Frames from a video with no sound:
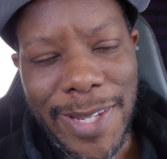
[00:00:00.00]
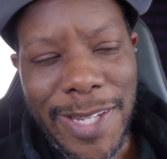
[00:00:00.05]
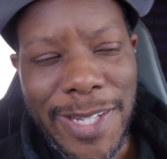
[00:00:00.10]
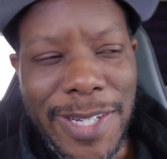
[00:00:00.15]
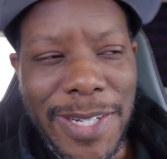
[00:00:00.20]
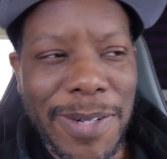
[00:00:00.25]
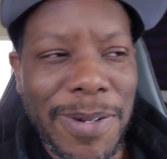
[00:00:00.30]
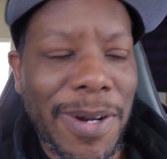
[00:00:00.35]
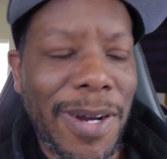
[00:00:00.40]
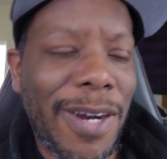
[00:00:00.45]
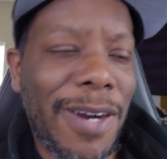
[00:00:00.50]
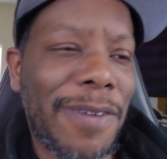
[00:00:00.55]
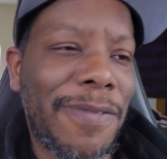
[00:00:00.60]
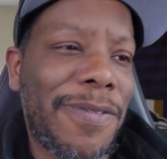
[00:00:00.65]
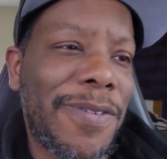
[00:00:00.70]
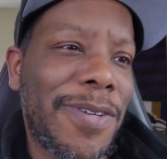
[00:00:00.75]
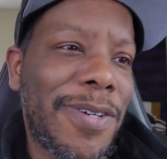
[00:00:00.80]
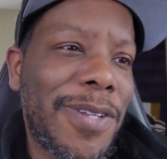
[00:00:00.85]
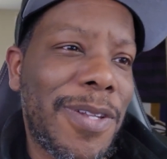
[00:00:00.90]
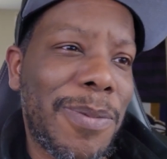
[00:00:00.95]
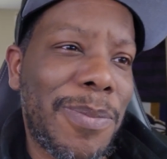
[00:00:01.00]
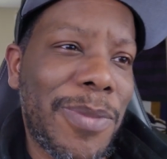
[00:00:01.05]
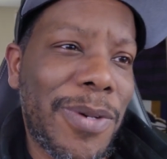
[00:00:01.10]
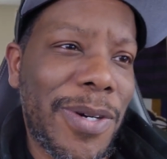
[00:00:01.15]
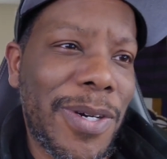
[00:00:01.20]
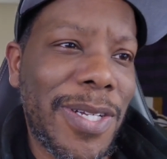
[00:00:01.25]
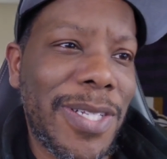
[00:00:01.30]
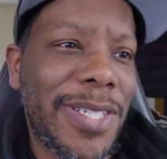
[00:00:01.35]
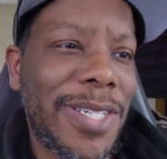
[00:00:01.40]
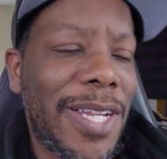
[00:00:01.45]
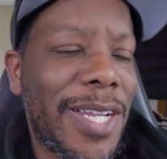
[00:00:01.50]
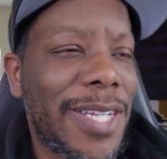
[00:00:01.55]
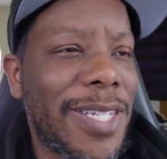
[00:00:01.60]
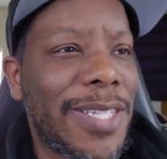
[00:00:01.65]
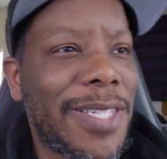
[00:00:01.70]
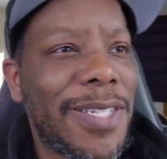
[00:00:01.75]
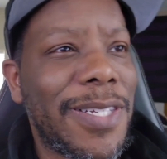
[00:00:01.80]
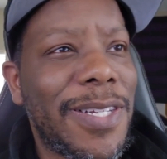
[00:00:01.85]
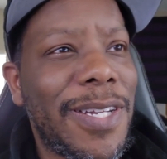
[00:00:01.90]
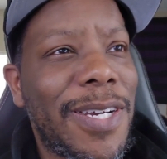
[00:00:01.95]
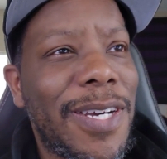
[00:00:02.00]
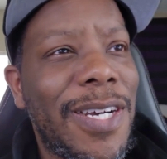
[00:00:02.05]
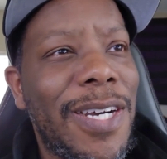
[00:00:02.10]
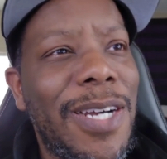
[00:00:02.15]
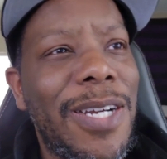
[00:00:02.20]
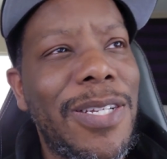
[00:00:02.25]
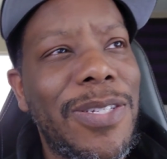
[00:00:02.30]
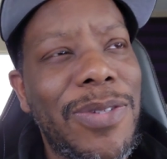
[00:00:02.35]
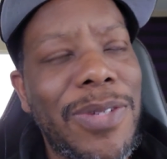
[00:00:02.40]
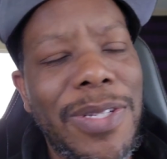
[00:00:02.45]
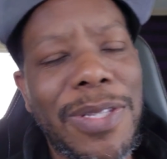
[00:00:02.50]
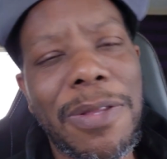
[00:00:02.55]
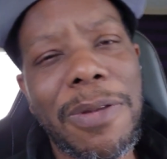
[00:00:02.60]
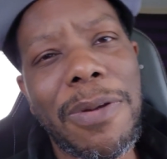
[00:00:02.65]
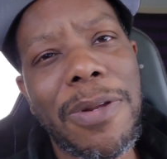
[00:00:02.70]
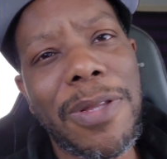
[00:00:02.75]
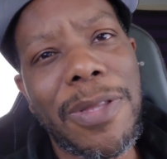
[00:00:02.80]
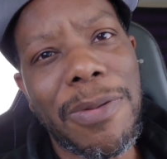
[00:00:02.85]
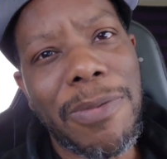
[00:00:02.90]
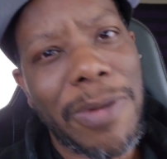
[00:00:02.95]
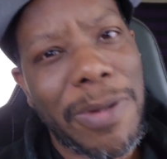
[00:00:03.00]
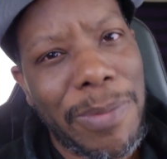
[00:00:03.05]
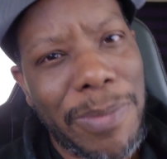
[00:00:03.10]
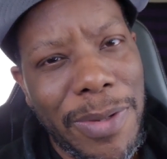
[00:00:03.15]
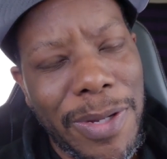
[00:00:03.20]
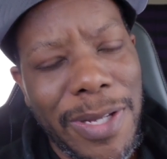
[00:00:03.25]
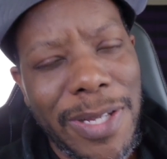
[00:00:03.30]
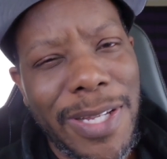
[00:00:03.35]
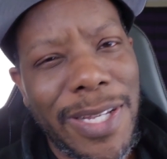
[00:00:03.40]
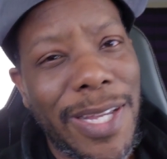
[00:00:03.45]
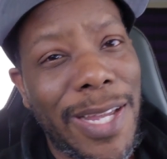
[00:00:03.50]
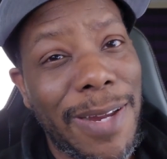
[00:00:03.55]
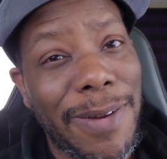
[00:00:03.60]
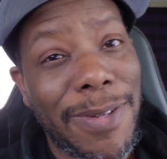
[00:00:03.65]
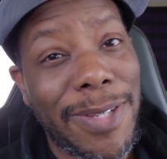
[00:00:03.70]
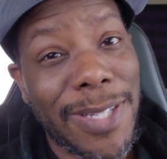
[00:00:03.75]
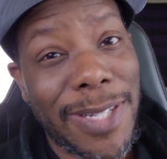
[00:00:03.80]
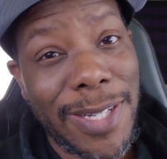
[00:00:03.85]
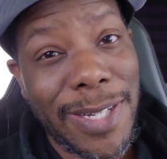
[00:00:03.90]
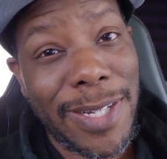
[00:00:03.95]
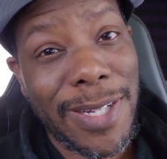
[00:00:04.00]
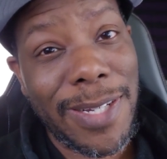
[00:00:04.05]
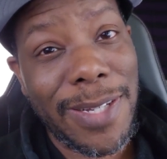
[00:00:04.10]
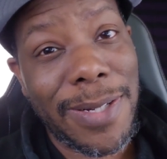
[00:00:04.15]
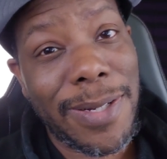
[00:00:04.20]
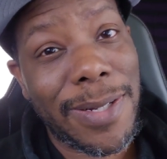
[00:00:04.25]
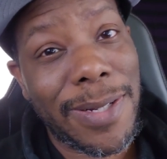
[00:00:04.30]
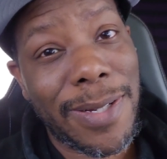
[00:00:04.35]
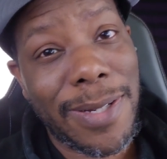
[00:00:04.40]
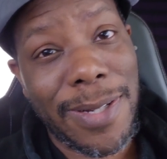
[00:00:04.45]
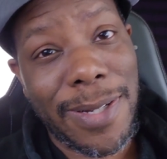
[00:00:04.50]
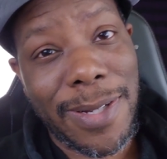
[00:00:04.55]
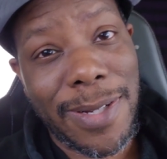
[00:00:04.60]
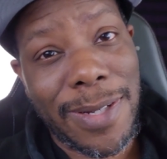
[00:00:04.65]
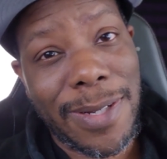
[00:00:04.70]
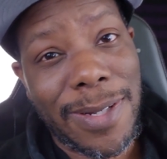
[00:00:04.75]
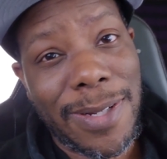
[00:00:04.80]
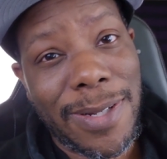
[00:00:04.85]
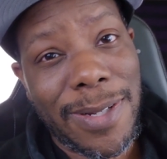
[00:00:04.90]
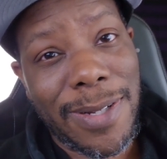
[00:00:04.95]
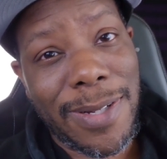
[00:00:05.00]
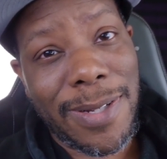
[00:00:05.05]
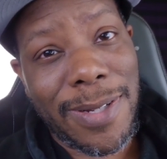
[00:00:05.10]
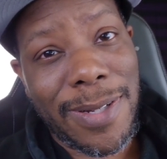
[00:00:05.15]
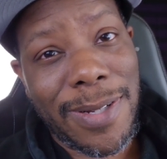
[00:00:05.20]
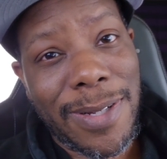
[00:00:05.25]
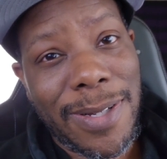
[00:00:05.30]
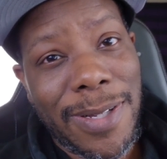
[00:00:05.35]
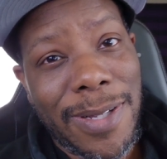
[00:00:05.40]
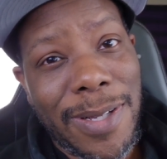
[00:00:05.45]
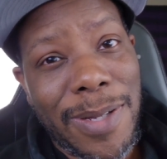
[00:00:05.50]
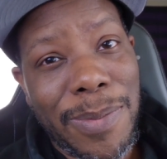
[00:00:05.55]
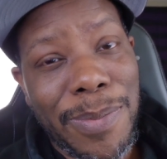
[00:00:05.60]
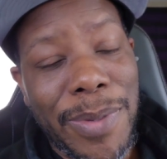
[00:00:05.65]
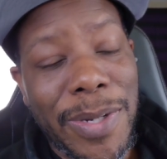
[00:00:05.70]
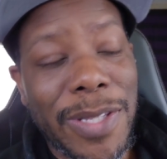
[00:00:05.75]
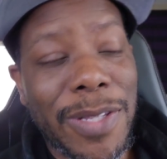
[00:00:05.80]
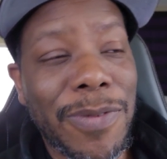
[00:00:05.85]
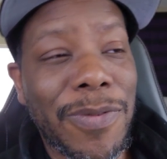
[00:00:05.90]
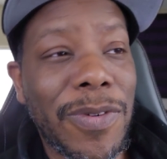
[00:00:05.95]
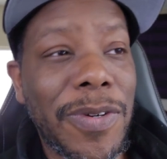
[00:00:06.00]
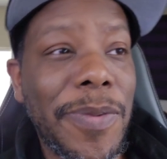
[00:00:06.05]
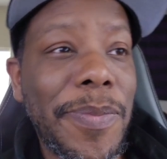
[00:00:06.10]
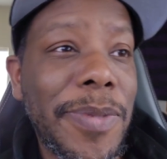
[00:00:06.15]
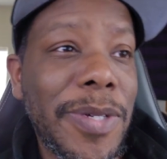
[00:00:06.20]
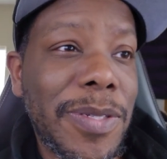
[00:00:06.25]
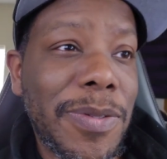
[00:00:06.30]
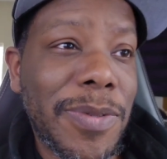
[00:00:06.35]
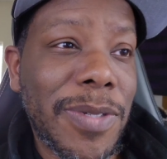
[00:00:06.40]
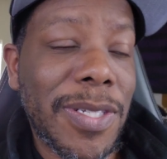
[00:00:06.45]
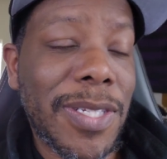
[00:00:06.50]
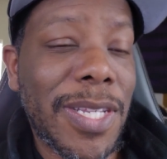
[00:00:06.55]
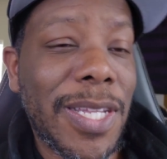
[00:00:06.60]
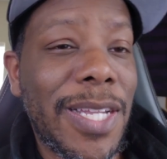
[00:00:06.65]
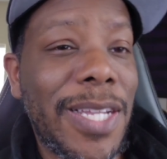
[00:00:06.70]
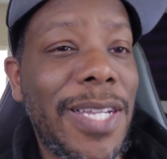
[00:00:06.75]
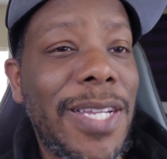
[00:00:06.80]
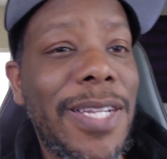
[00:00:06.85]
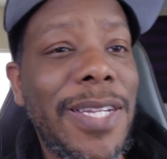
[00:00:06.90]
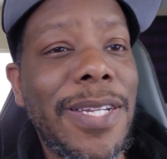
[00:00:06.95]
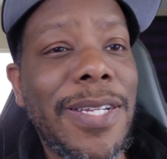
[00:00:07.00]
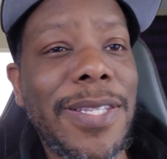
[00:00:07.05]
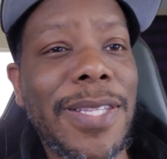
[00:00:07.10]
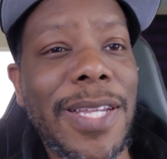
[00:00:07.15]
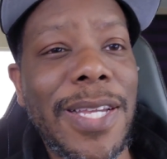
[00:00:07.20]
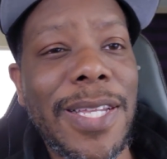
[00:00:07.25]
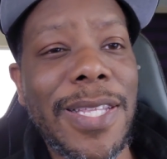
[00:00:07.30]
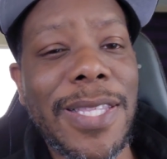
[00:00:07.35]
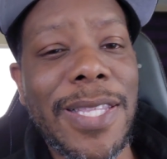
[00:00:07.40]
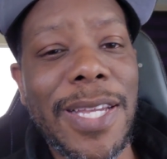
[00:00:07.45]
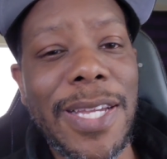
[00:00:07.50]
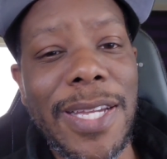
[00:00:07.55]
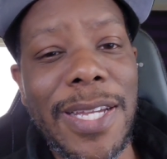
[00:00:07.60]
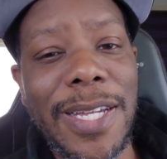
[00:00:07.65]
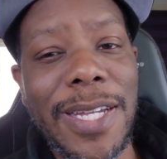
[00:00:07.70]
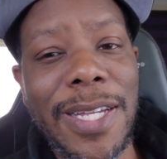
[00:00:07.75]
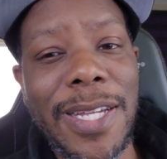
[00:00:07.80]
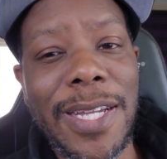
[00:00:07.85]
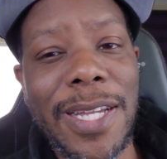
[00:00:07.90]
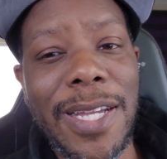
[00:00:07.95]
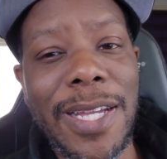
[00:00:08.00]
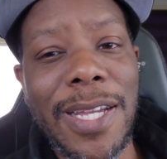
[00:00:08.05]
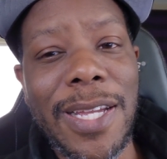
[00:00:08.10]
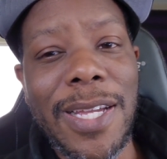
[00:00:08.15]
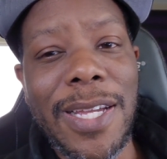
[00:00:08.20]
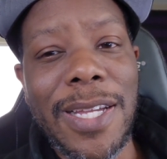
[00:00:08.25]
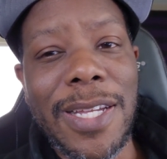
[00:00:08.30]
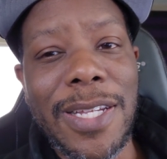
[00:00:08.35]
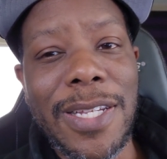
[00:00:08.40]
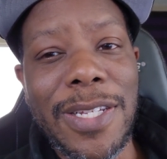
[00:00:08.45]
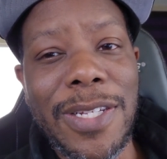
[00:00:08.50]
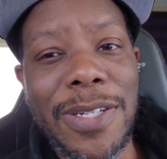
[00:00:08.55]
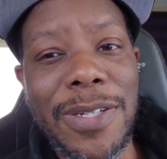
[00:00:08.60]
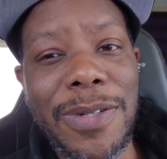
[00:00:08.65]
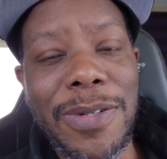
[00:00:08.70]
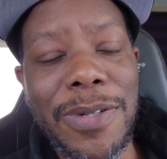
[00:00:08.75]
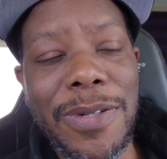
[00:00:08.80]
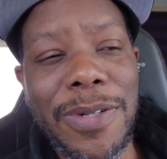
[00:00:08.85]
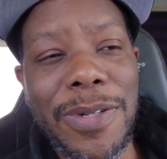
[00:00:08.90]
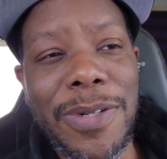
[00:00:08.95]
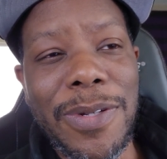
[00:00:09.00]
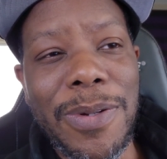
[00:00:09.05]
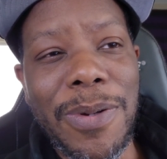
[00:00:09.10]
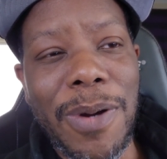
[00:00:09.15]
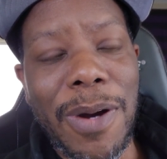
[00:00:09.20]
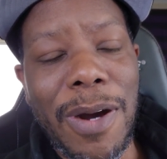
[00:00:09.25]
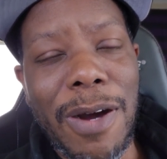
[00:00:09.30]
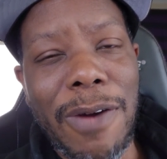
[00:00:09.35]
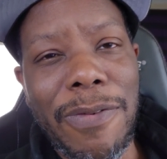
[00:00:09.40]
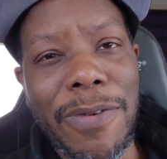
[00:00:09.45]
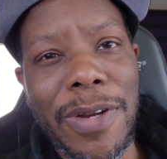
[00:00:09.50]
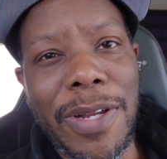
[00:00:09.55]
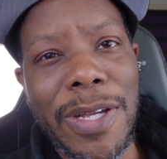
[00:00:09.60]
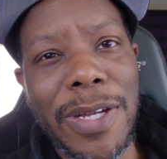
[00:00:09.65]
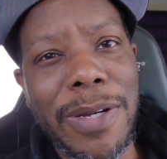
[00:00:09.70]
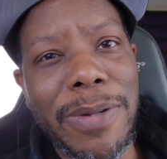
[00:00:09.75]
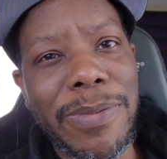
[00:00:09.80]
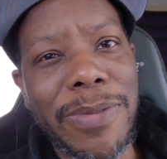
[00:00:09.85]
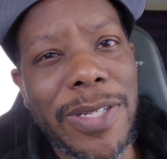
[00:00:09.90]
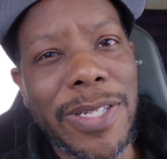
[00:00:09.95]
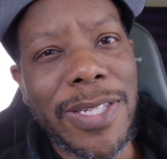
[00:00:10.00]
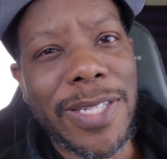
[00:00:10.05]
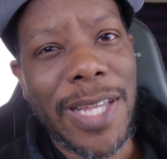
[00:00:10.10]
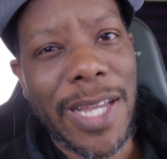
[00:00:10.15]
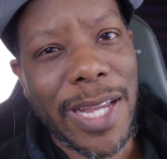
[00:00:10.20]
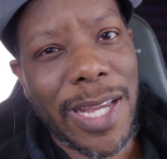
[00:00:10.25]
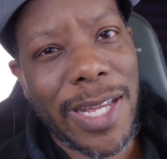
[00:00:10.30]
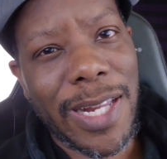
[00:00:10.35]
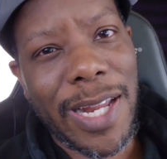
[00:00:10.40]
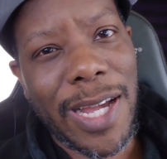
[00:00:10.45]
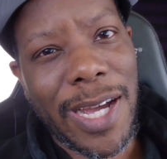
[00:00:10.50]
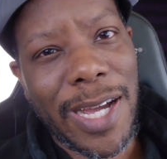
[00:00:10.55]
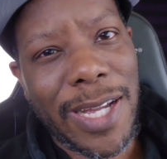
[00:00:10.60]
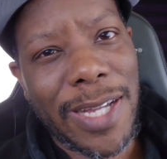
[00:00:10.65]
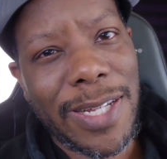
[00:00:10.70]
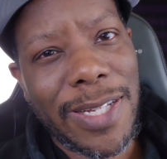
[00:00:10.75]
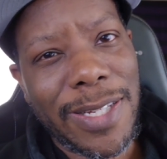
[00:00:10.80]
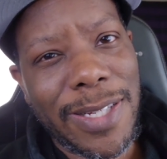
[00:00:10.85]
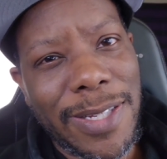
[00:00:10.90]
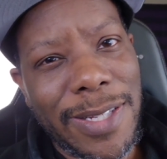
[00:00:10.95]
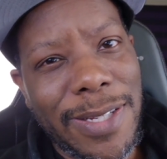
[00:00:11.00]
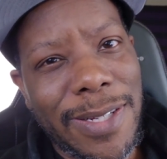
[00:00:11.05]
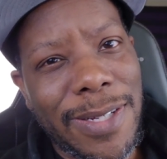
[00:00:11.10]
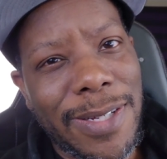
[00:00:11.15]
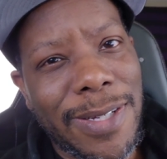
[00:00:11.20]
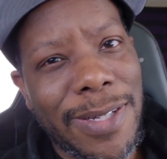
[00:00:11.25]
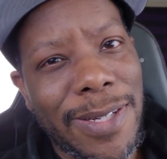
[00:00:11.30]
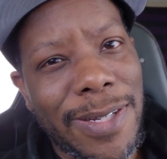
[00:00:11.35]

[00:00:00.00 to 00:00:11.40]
You gonna offer Lamar Jackson $133 million guaranteed, but the rumors were saying that you offered him the second highest.